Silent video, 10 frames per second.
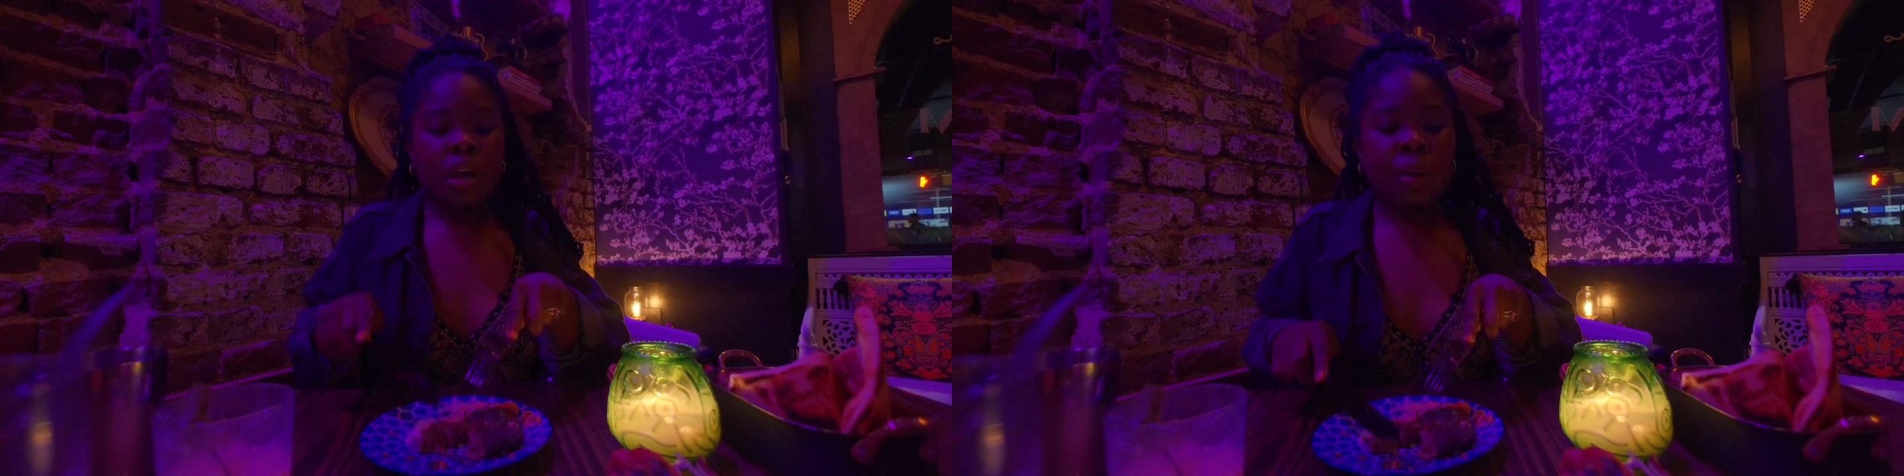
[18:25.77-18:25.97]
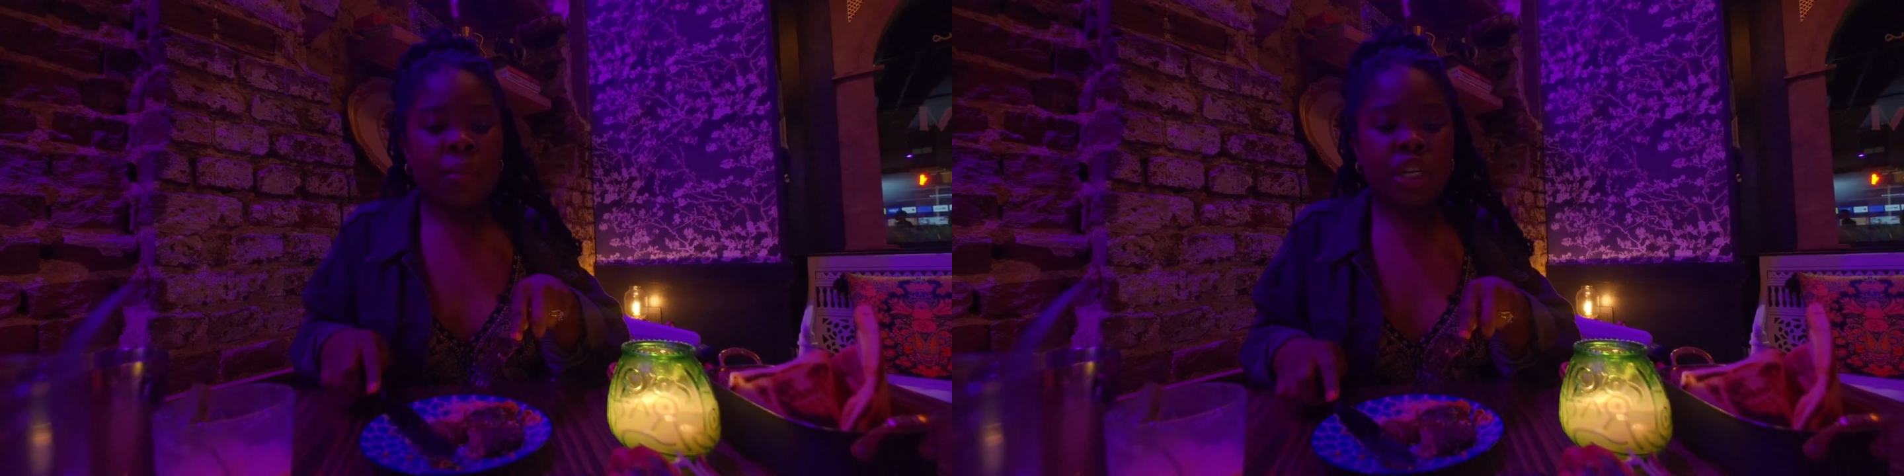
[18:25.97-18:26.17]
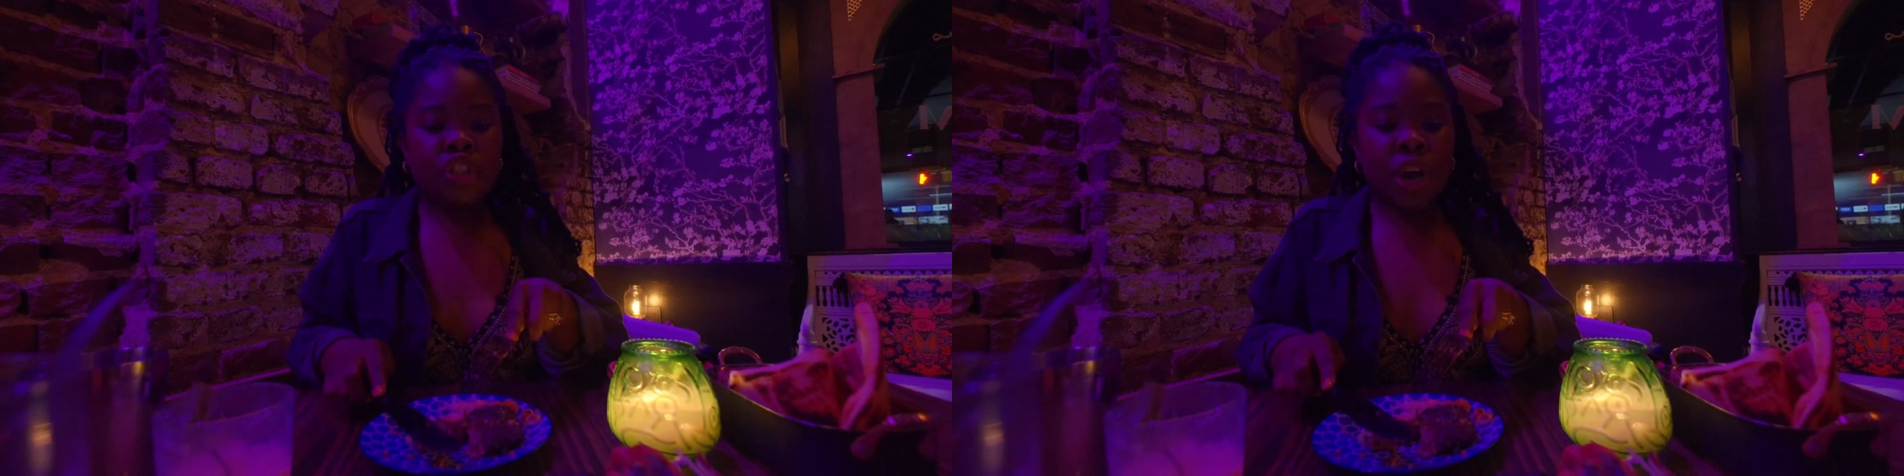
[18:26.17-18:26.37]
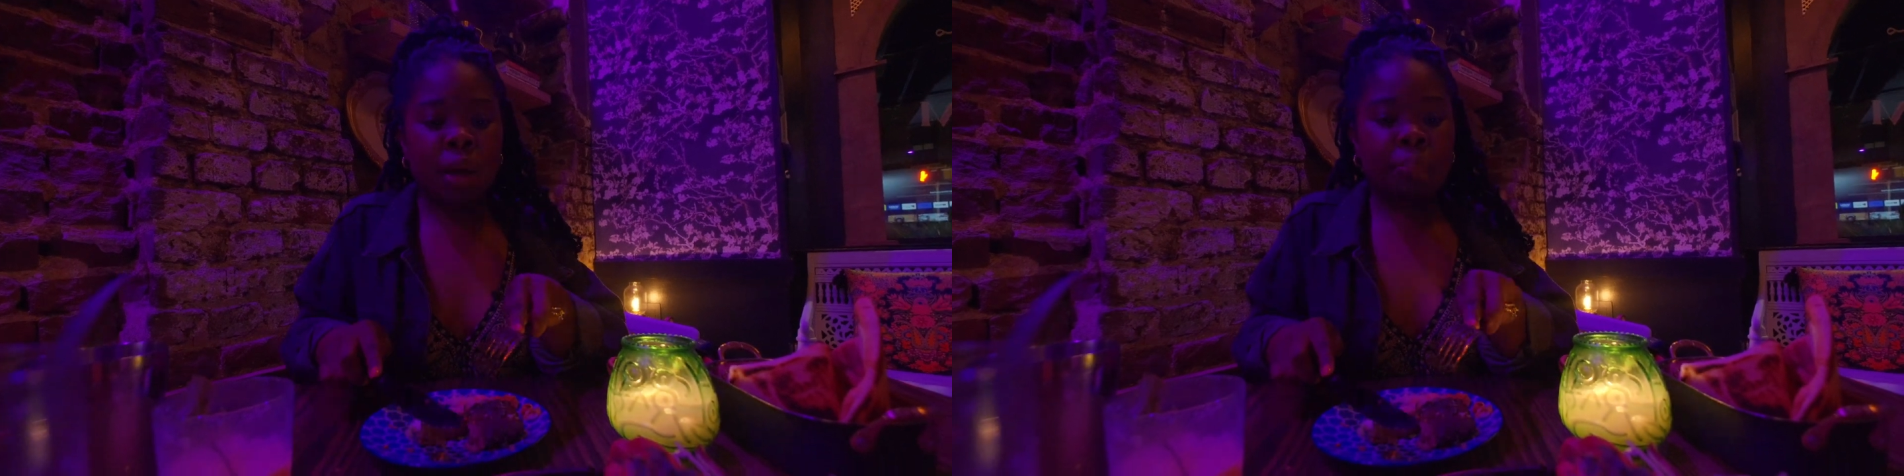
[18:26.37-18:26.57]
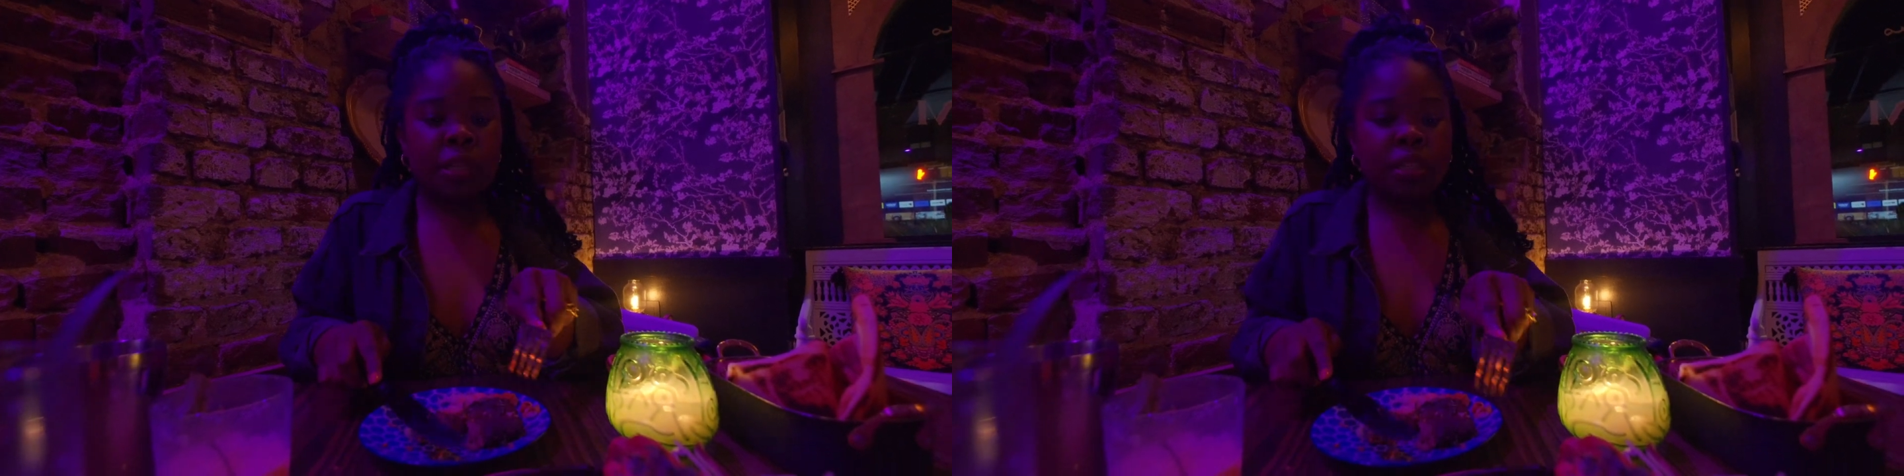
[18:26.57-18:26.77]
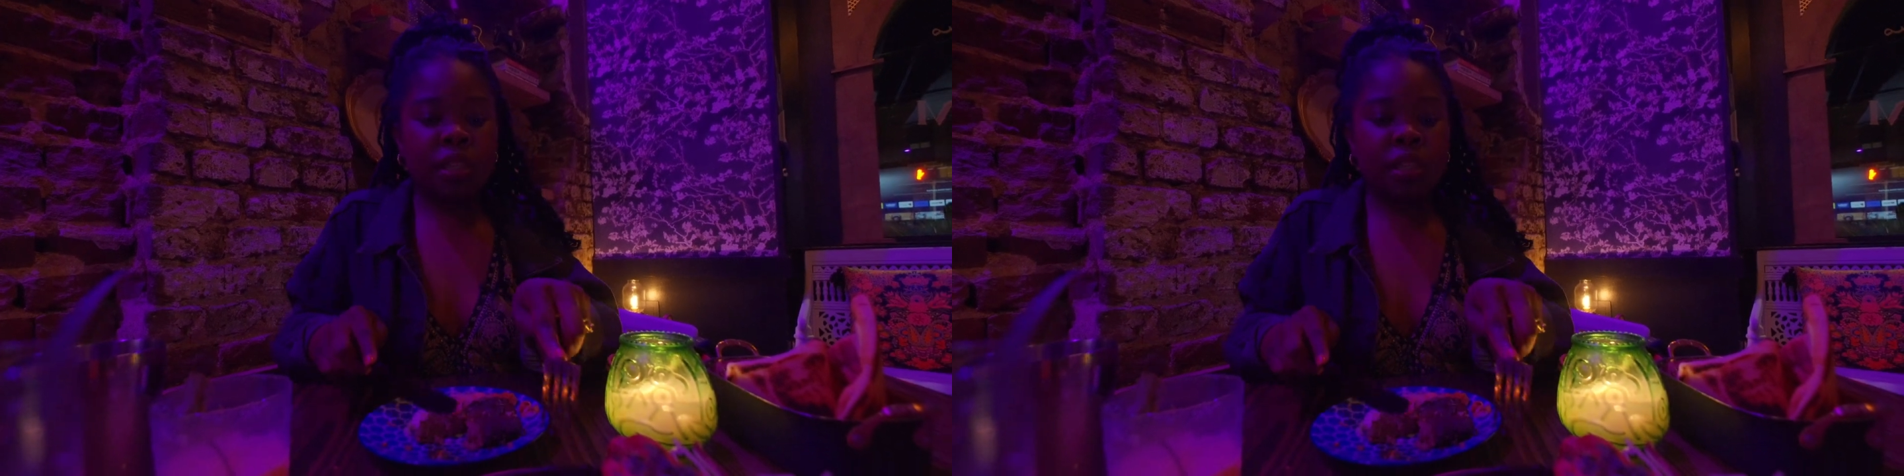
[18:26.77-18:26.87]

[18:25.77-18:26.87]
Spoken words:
I'm gonna try a piece